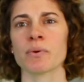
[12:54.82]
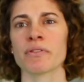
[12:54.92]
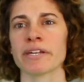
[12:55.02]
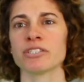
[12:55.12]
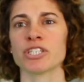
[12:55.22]
will
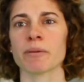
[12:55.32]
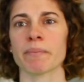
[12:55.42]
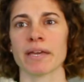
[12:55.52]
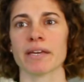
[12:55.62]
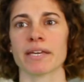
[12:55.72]
then check
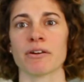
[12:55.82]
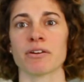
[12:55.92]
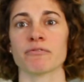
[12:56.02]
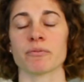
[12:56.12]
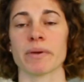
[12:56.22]
bank account
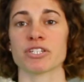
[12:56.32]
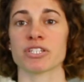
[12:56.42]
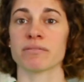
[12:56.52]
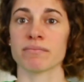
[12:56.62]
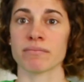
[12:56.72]

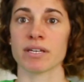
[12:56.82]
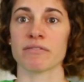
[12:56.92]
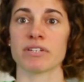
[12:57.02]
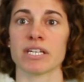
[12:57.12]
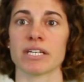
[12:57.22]
information
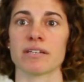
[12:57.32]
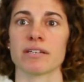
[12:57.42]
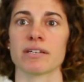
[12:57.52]
if needed.